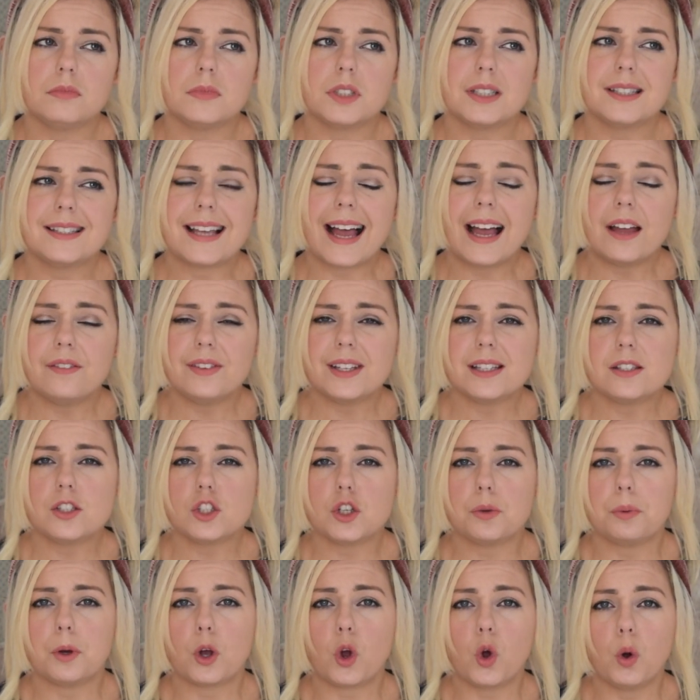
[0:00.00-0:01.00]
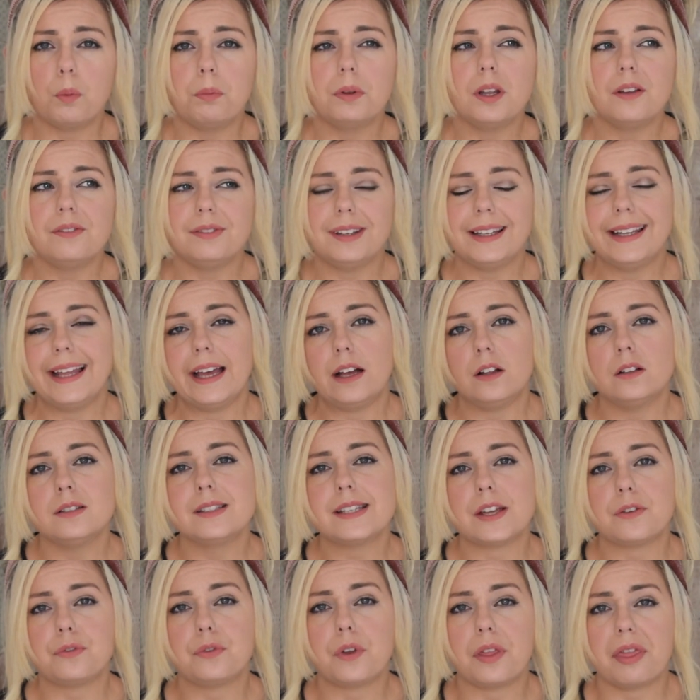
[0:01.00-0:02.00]
dive into a couple of little
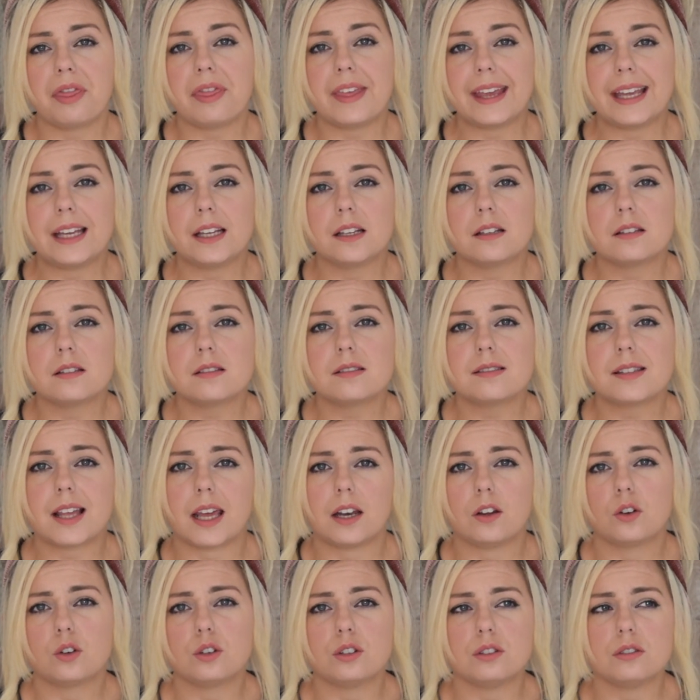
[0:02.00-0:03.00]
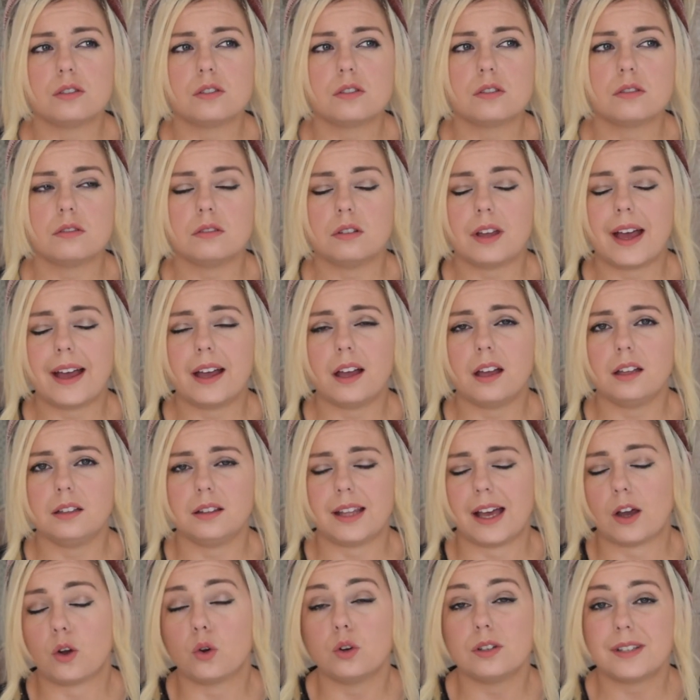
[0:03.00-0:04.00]
different things that
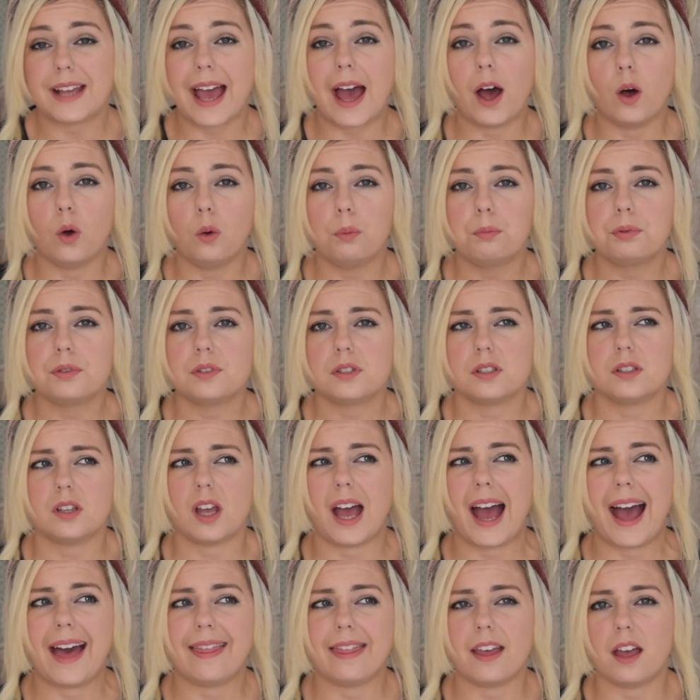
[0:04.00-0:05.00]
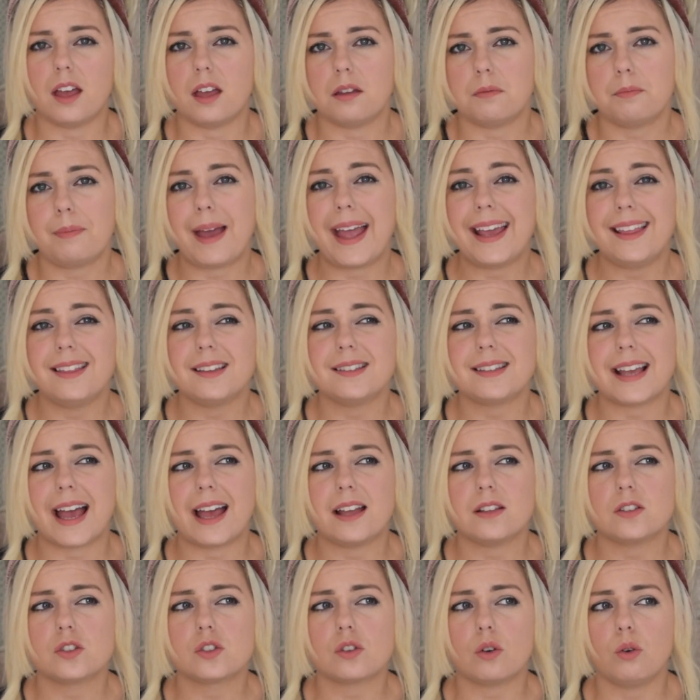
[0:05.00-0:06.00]
could help to either pay the
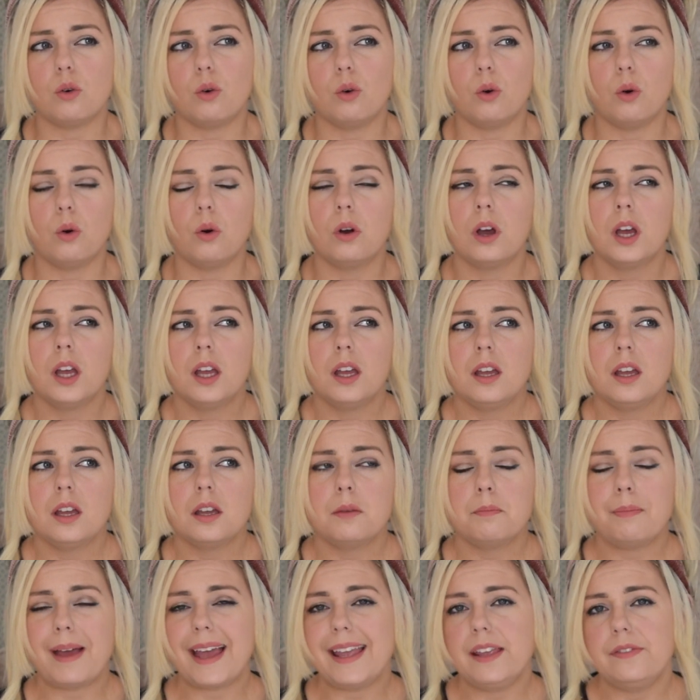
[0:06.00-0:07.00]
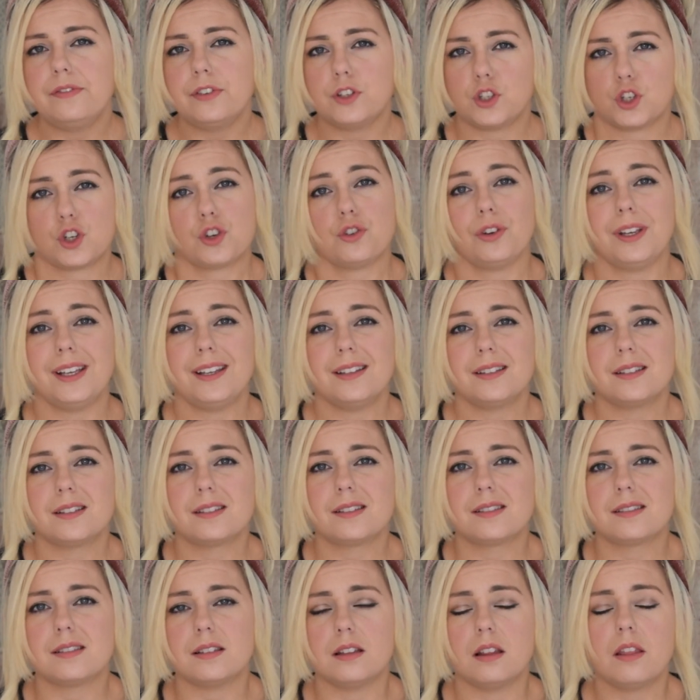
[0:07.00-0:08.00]
debts or pay for
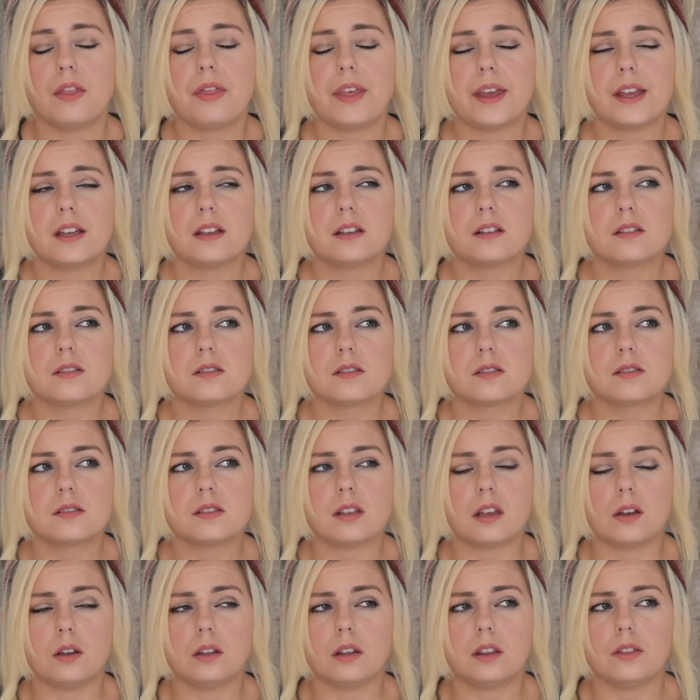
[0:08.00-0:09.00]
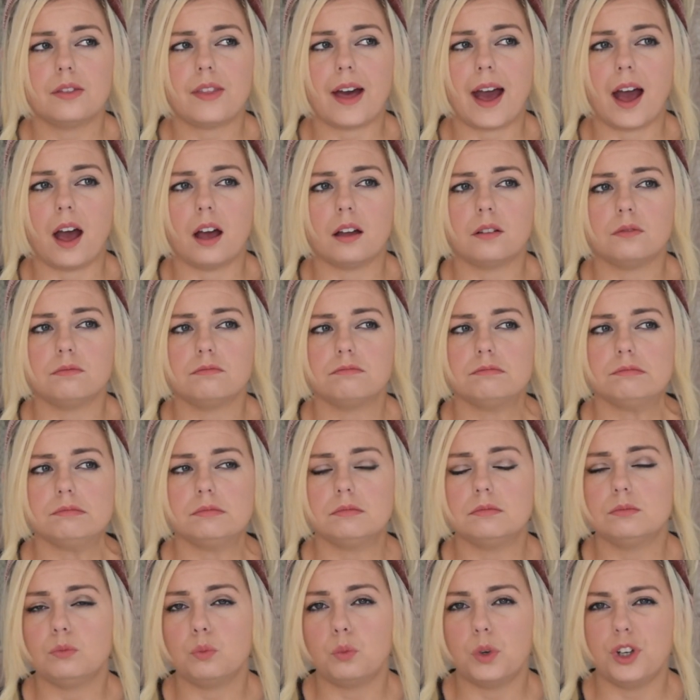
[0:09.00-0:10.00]
treats and things that
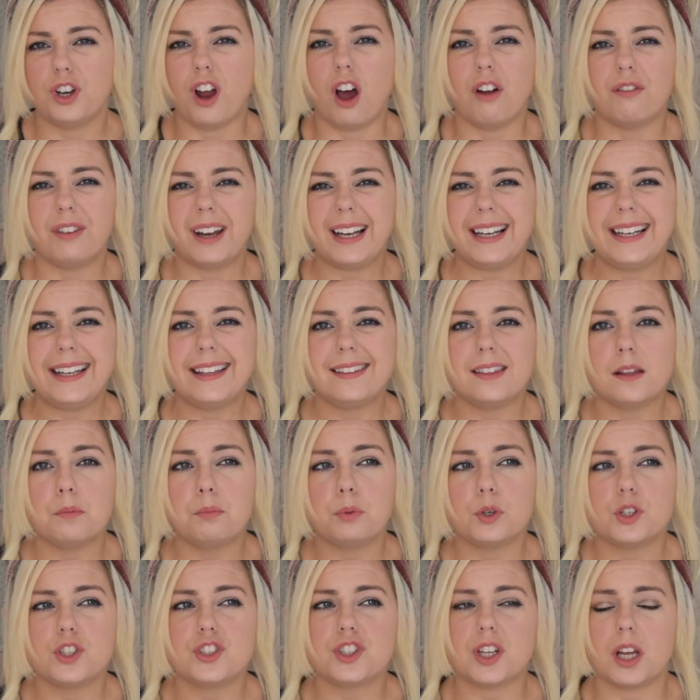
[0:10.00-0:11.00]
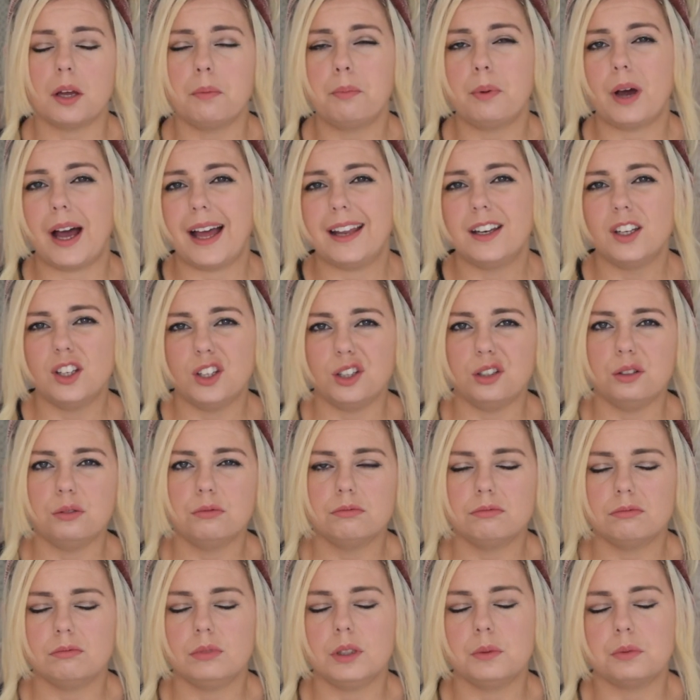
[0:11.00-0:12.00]
were not really in the budget, but I knew
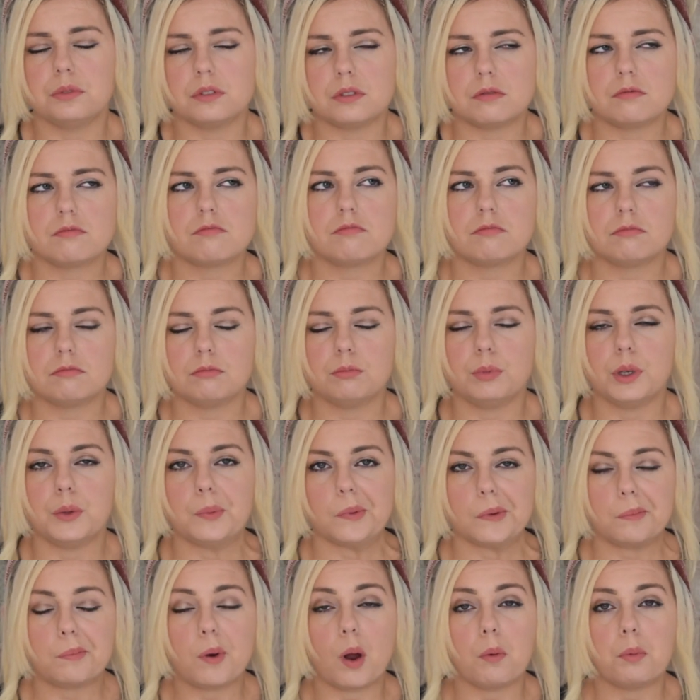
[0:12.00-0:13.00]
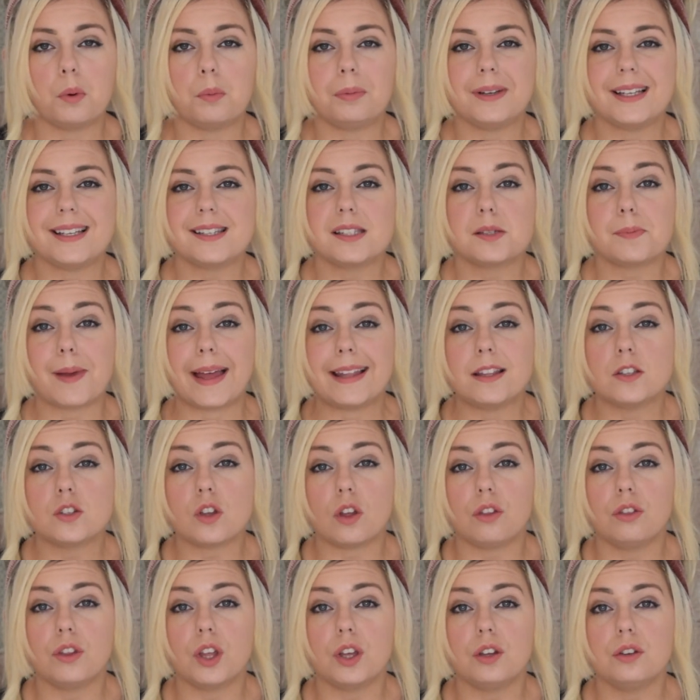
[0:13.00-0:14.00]
we would probably spend
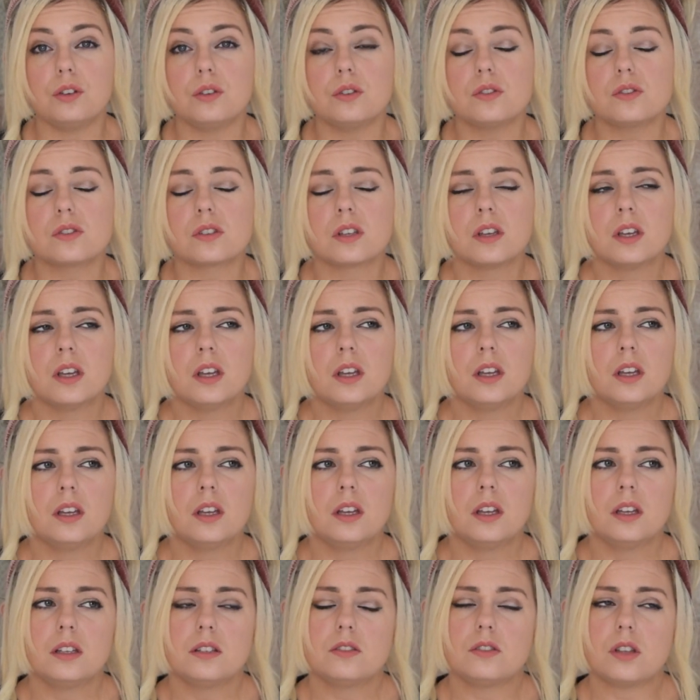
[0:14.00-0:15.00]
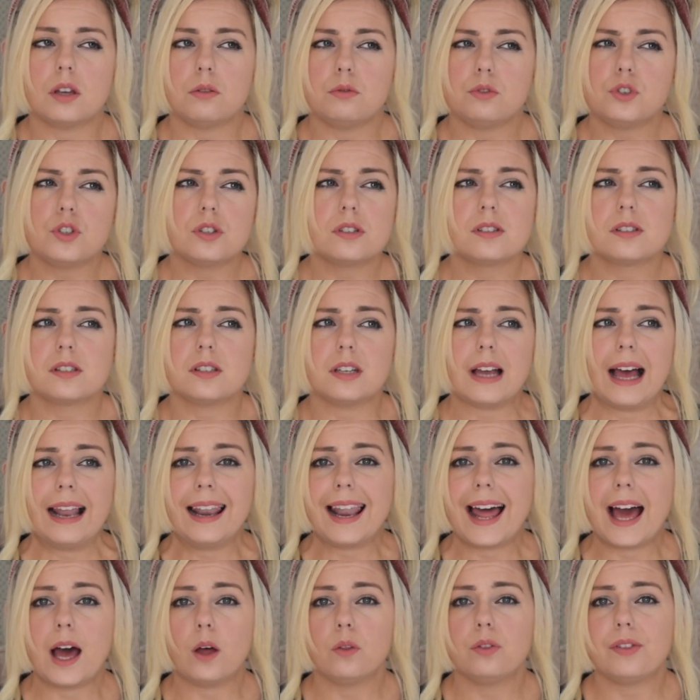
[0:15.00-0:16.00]
on those. So it just
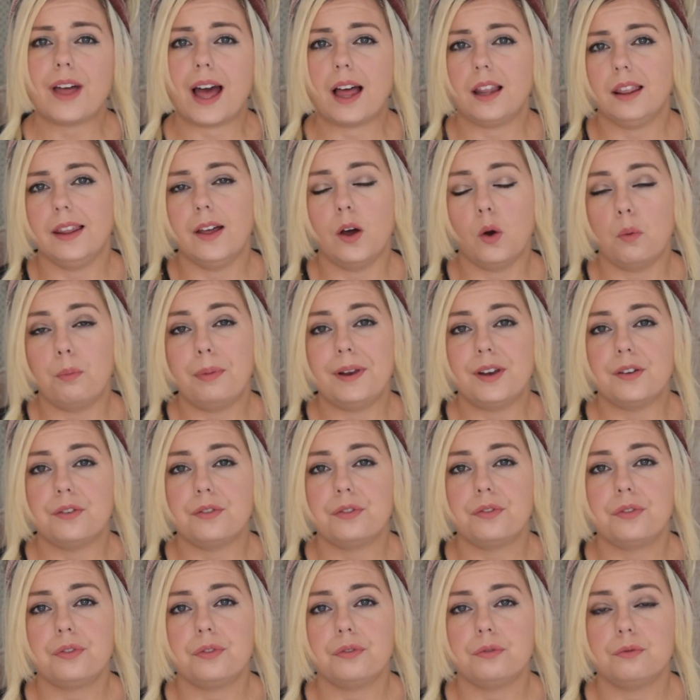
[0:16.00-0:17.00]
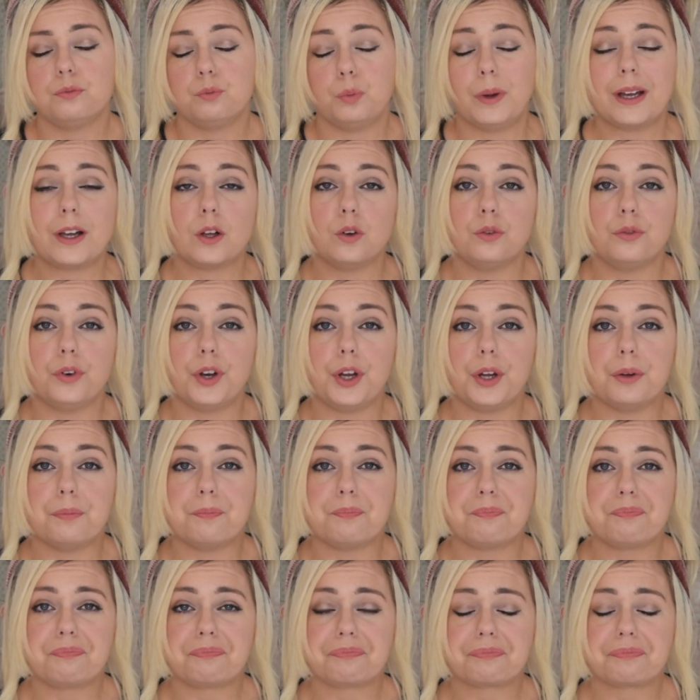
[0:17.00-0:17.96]
allowed that little bit of wiggle room.